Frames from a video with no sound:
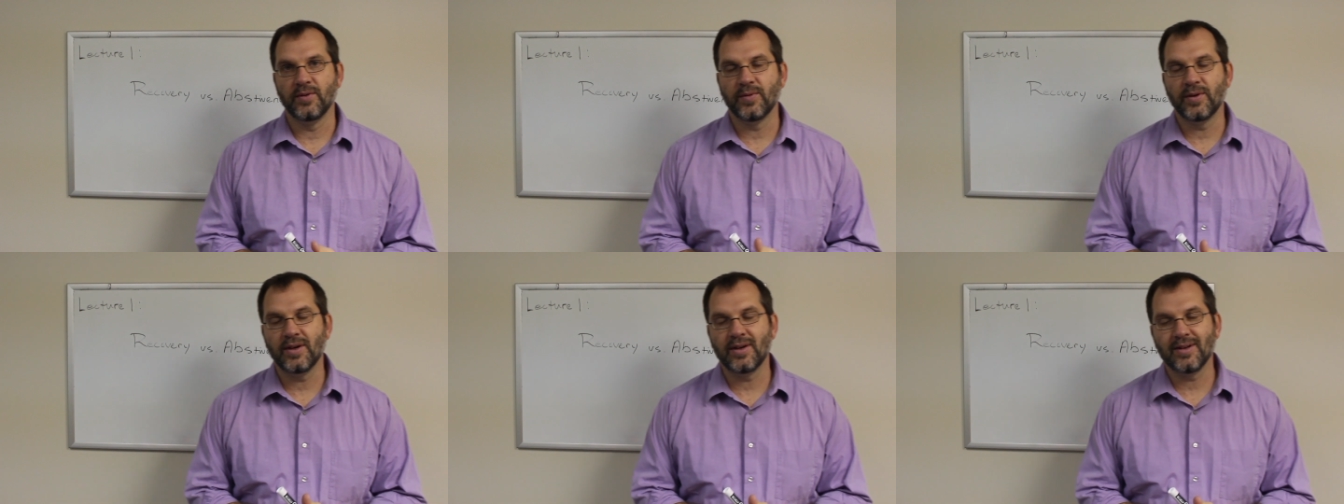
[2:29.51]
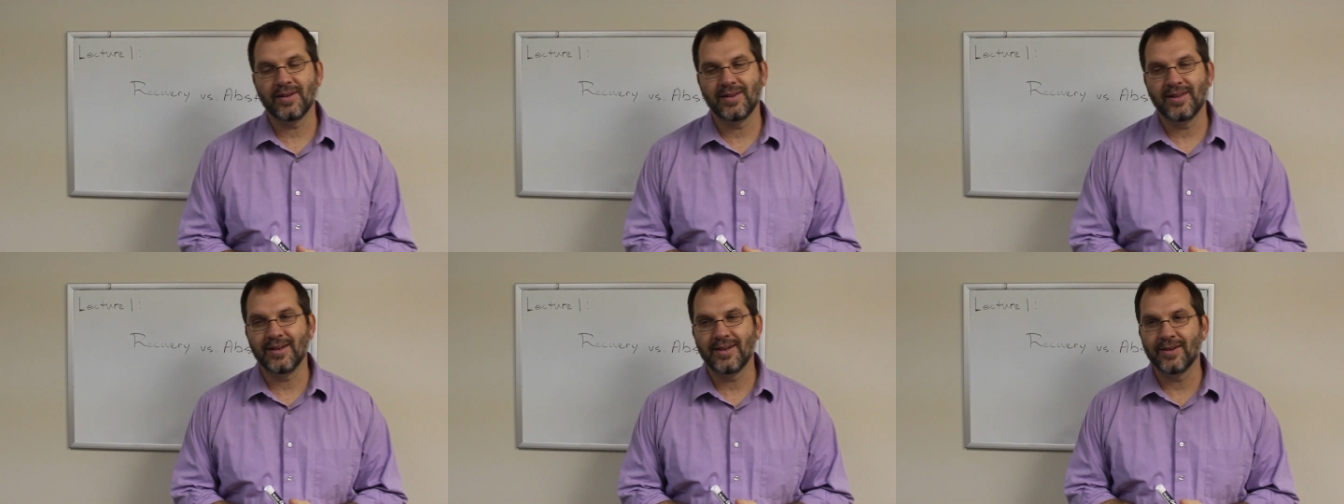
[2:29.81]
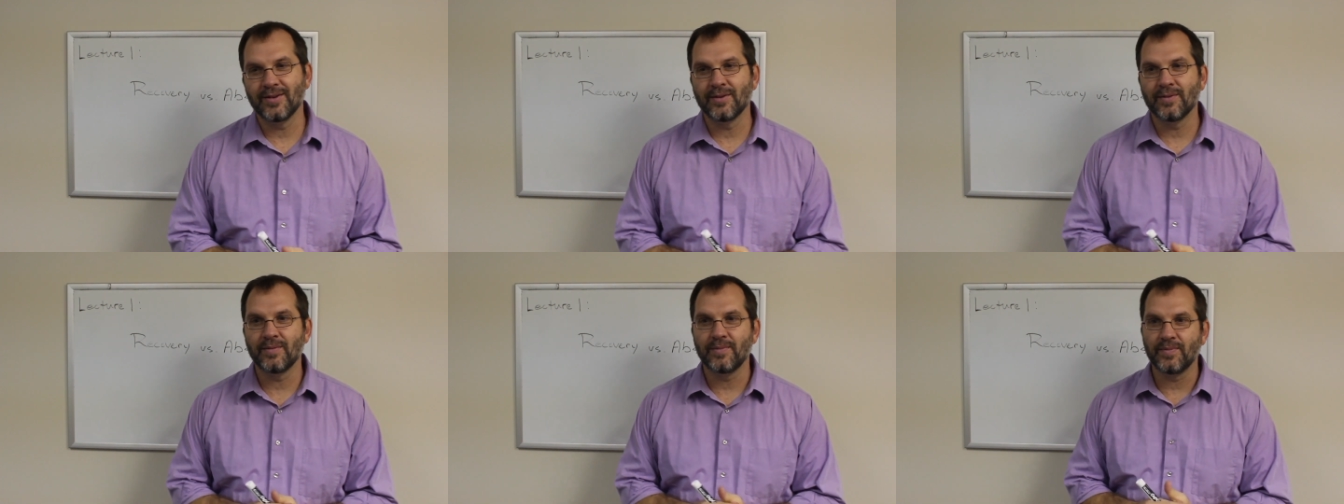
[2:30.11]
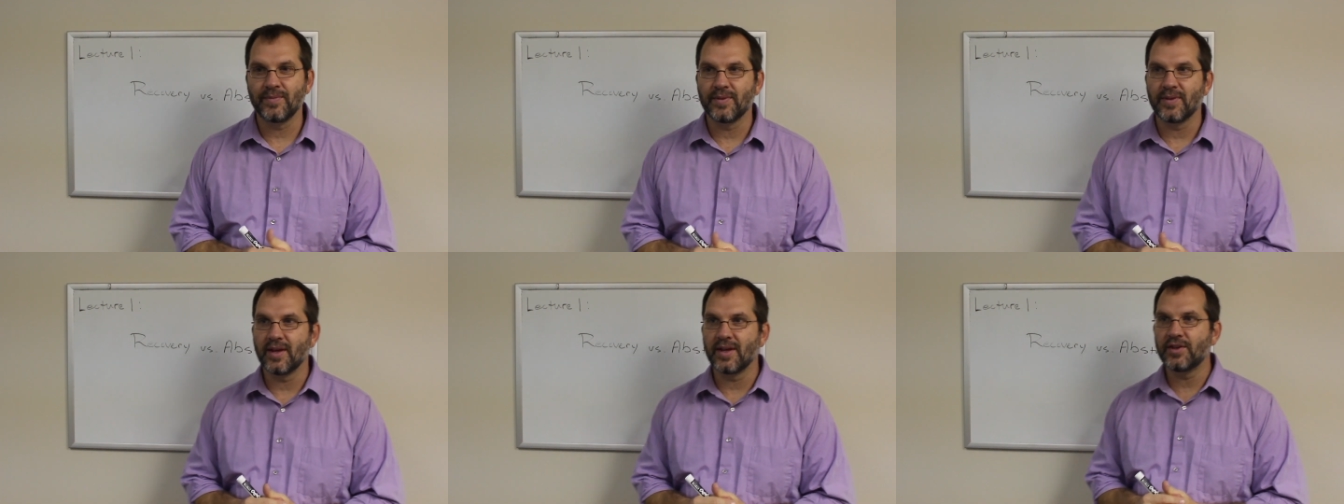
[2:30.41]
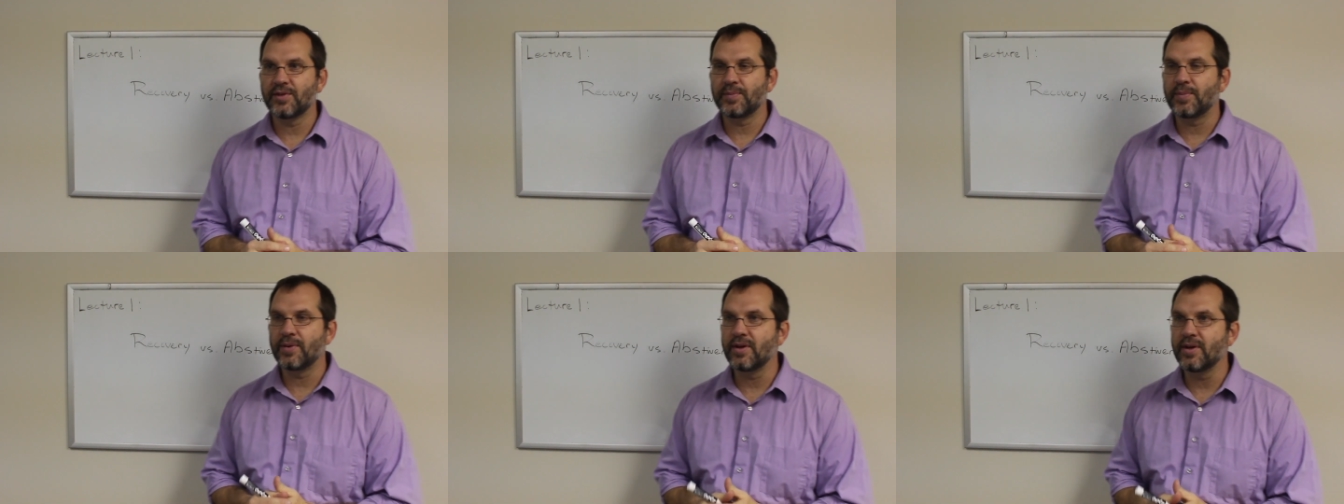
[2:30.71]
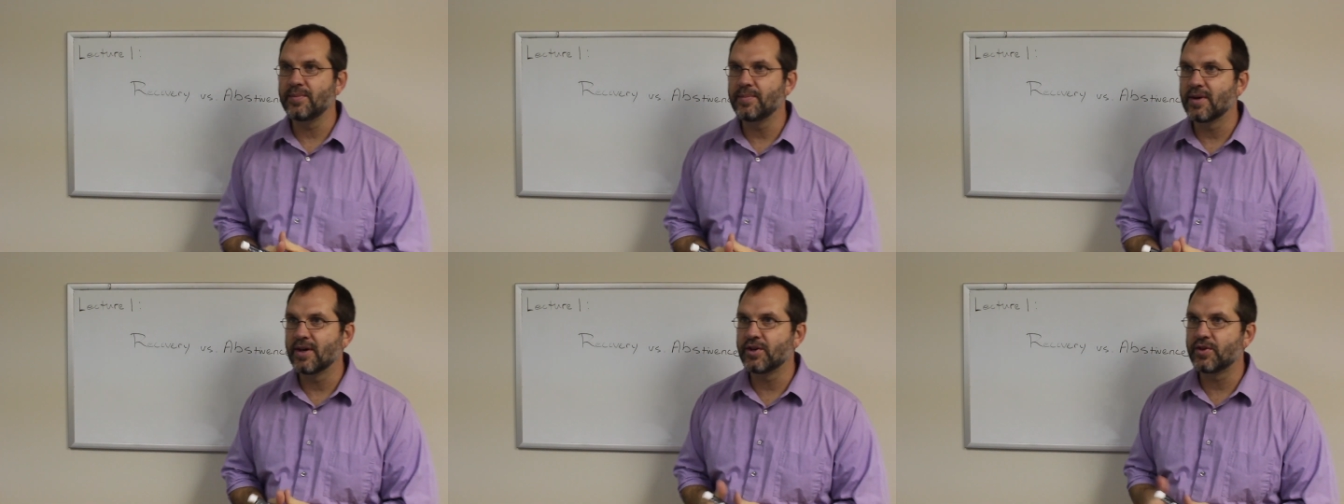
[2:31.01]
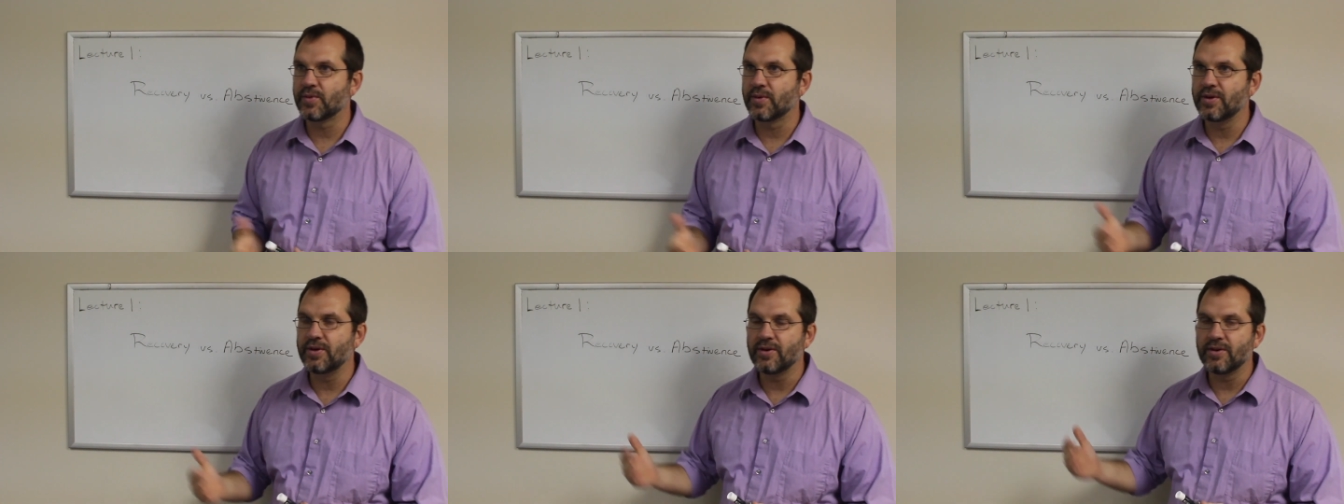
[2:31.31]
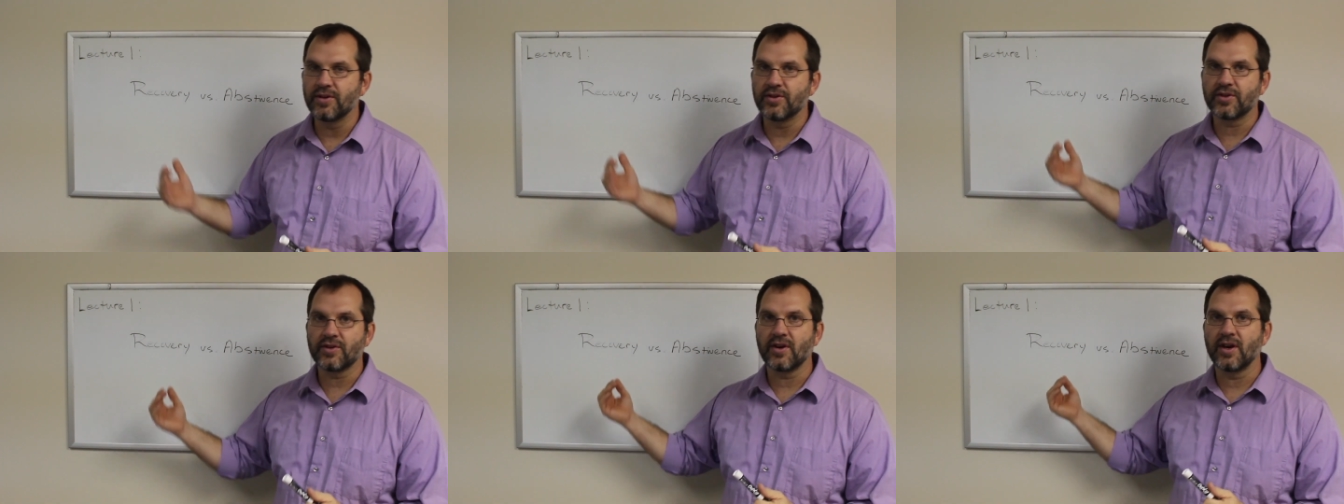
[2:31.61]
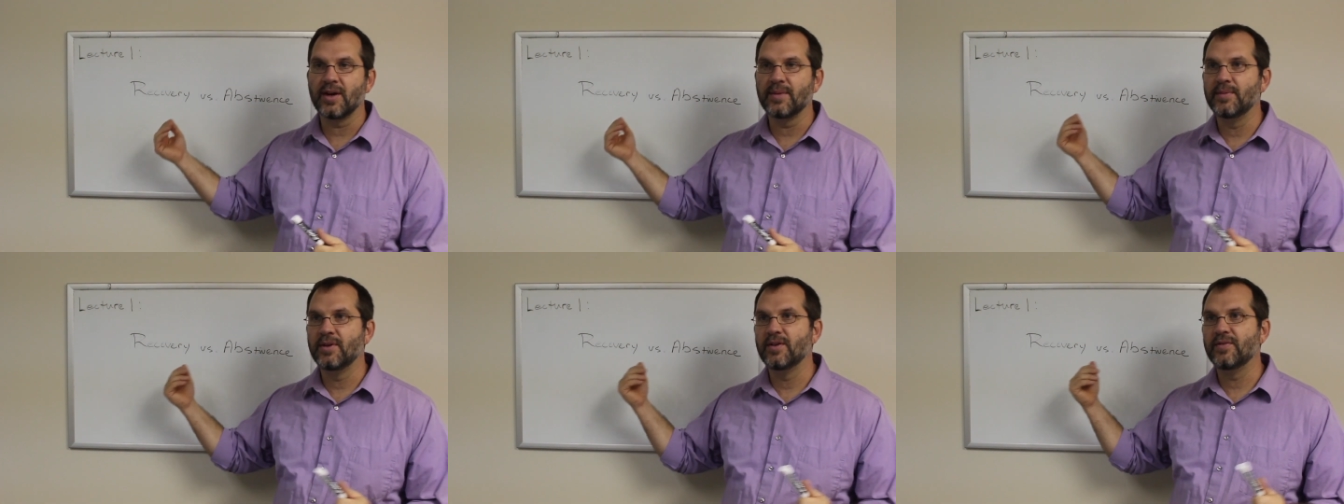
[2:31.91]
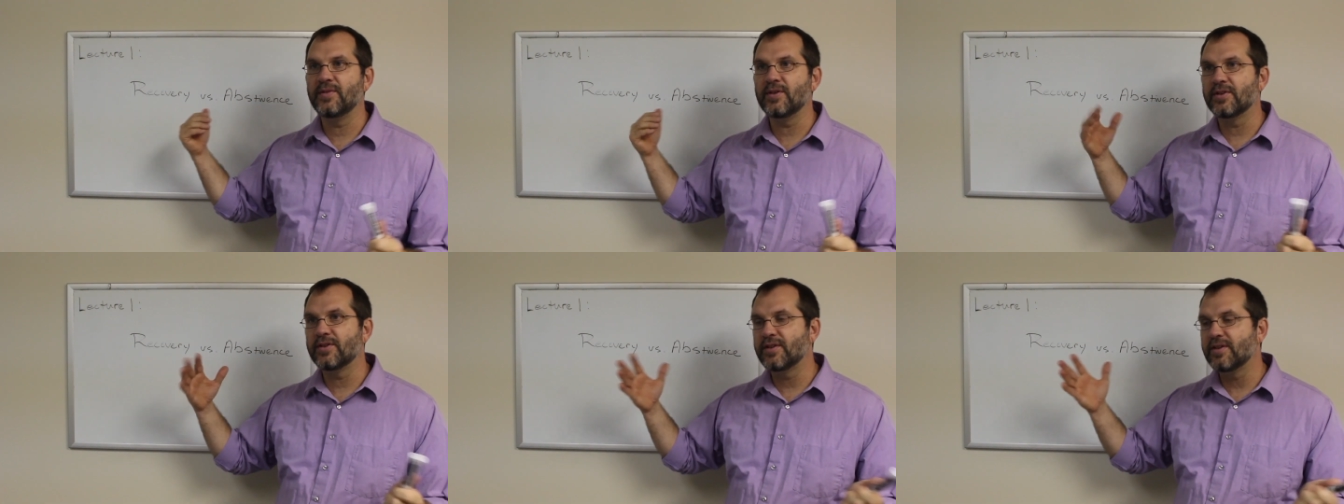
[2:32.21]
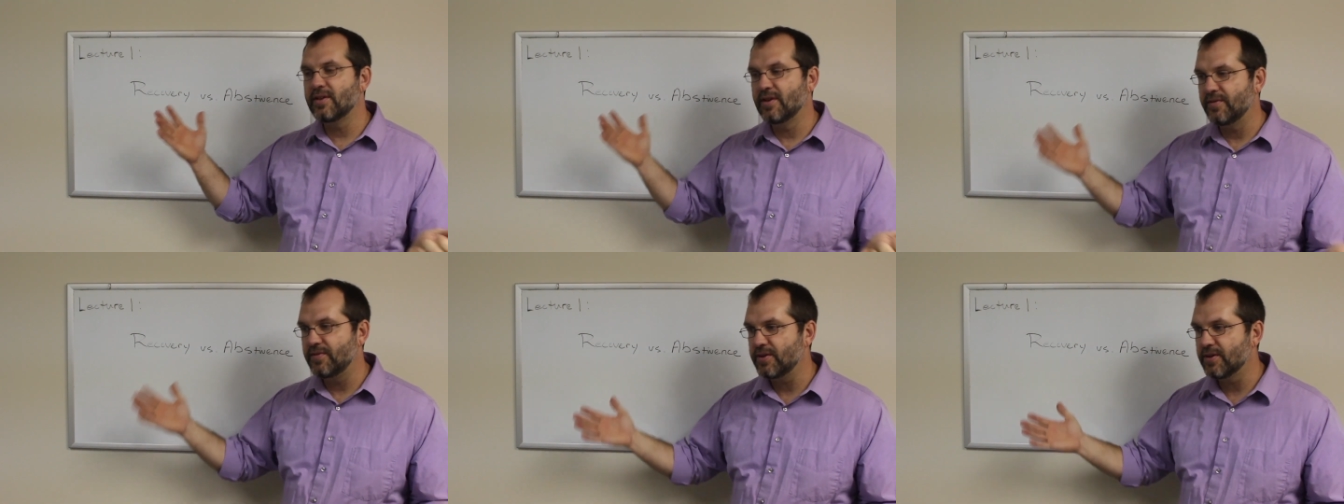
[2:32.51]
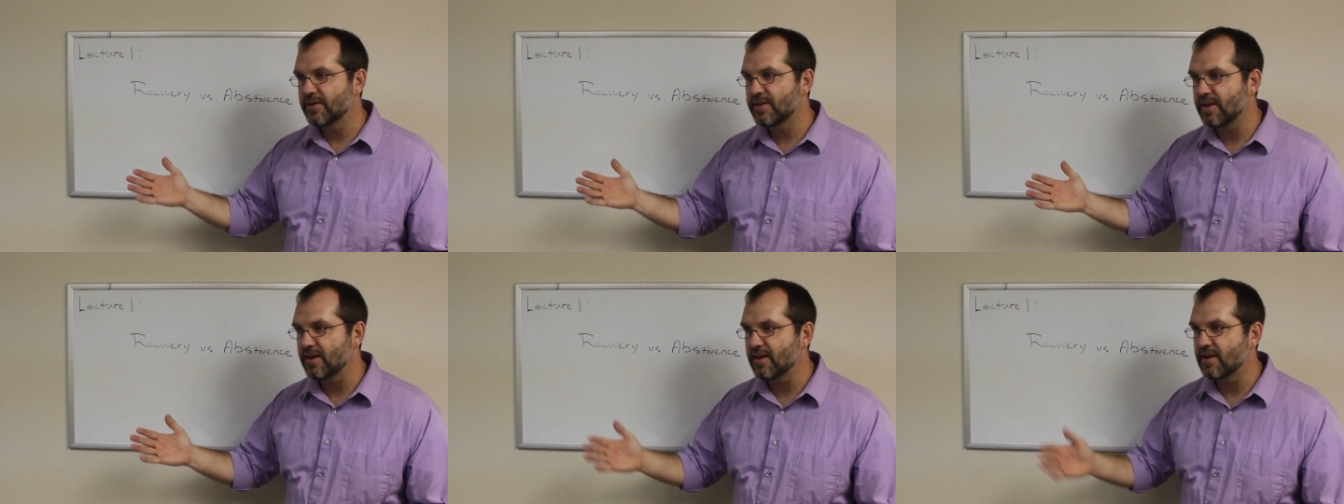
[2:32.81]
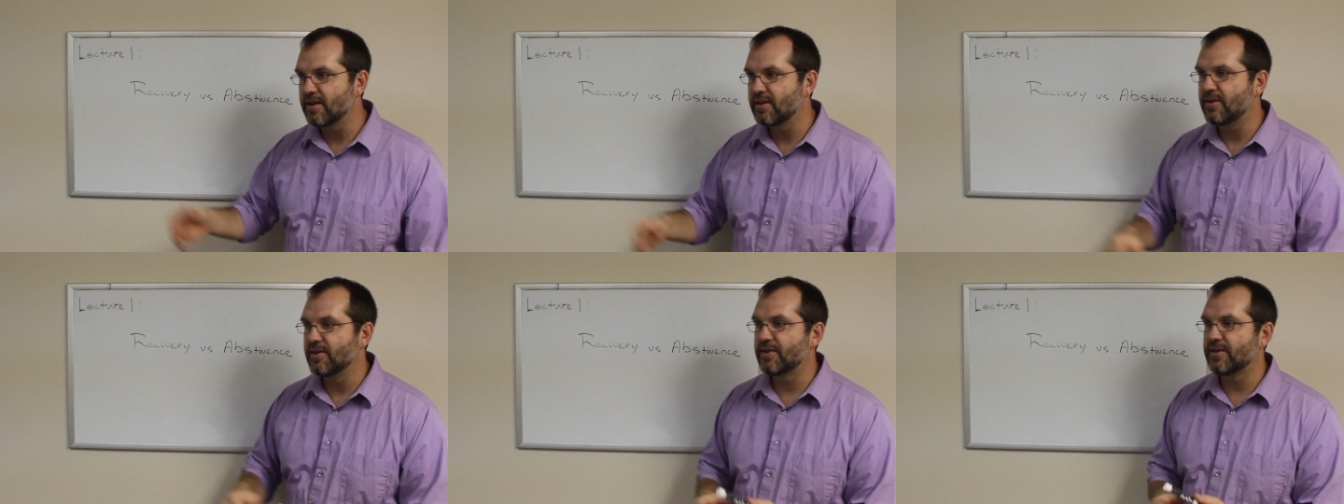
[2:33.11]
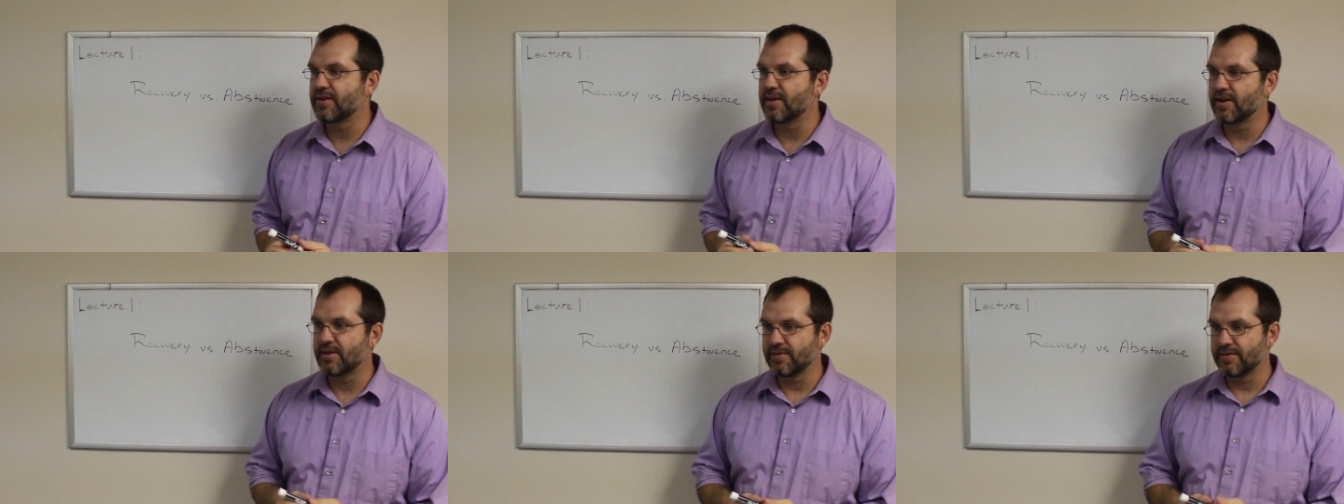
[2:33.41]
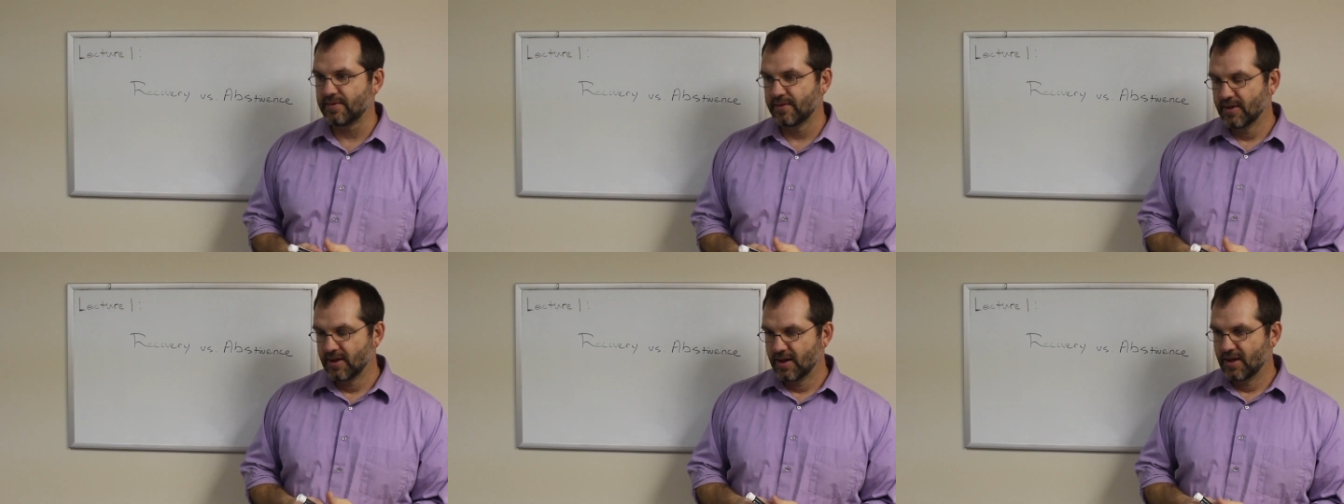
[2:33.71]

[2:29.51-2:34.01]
Well, no, that's pretty much what you're describing. If you're telling yourself,